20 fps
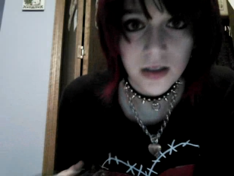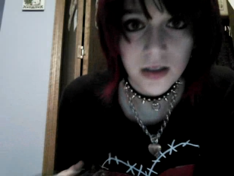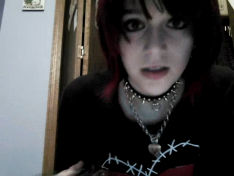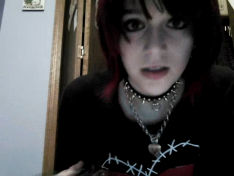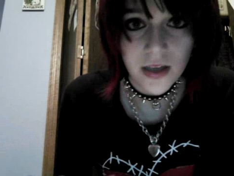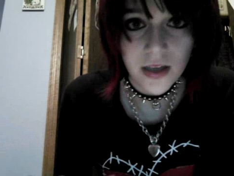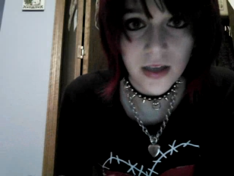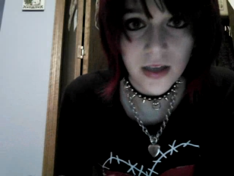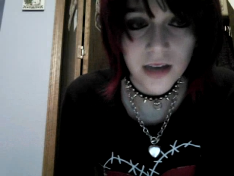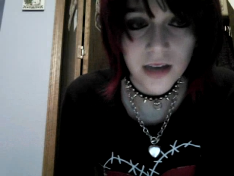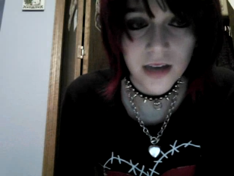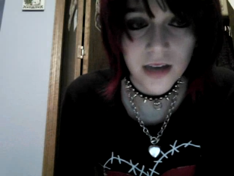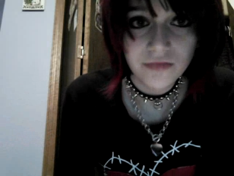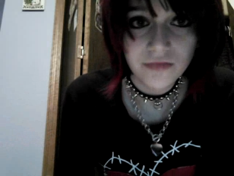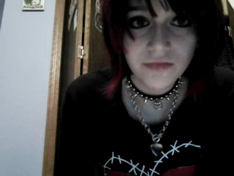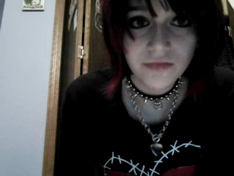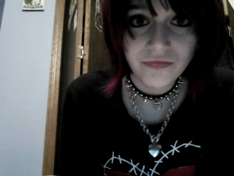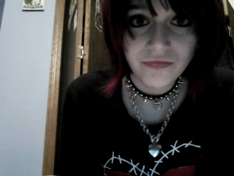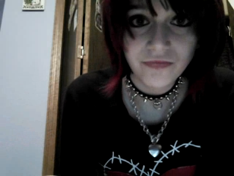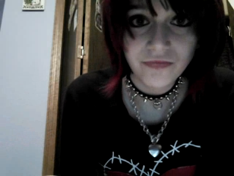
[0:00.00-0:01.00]
then,
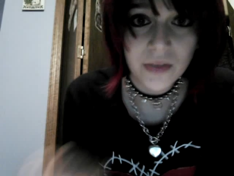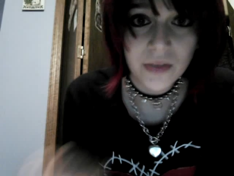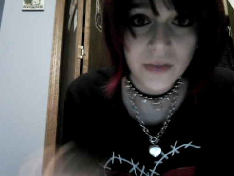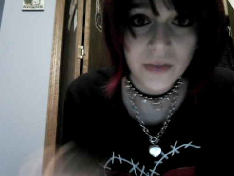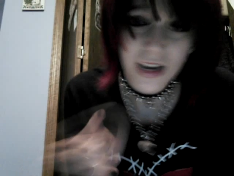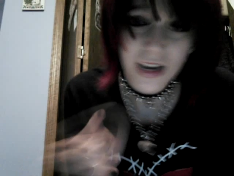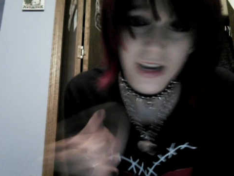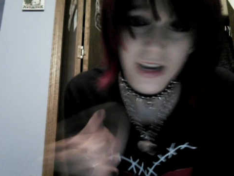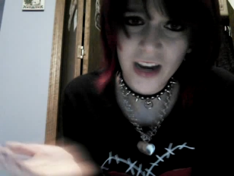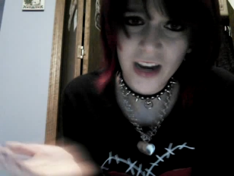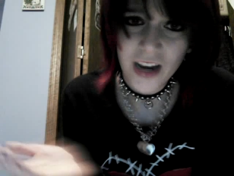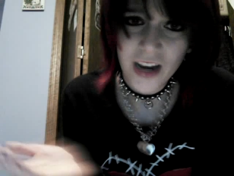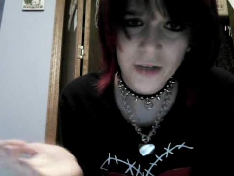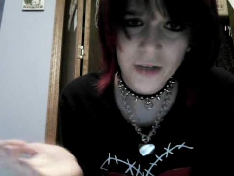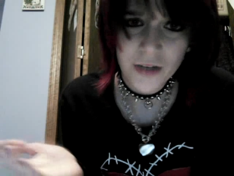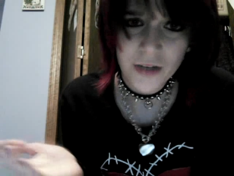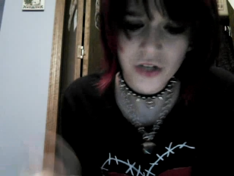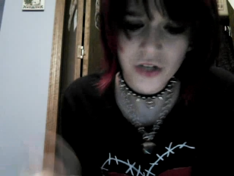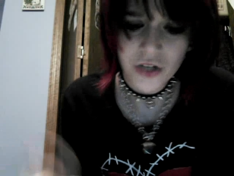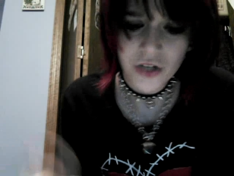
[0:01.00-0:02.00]
depending on how
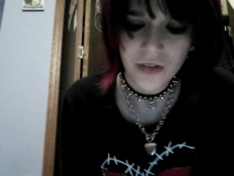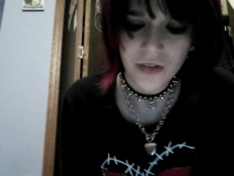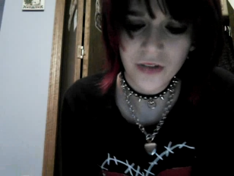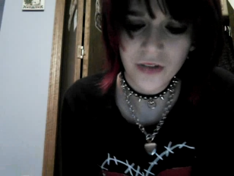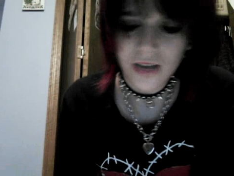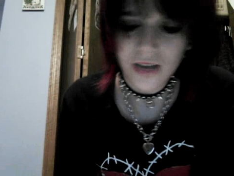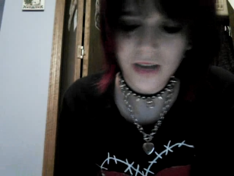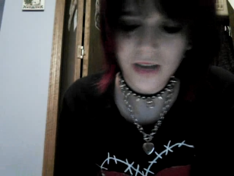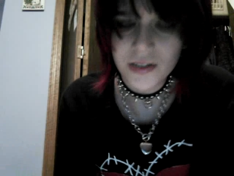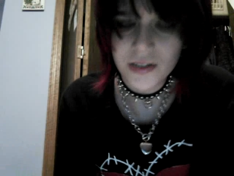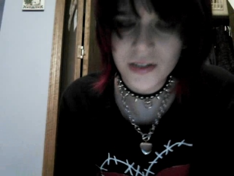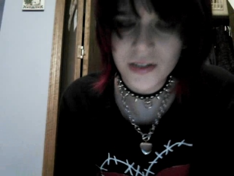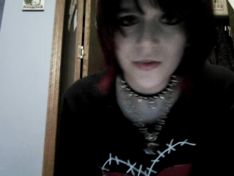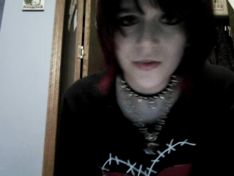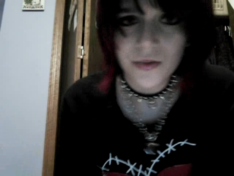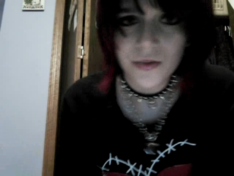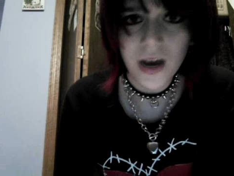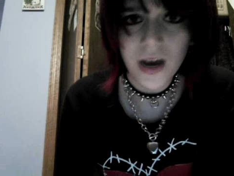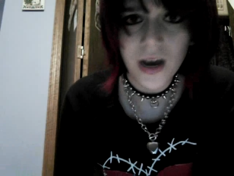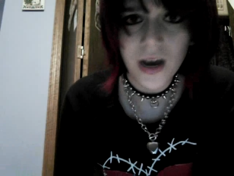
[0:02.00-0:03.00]
much you have left,
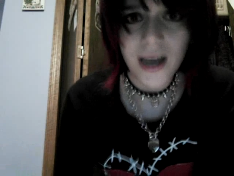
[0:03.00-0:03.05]
I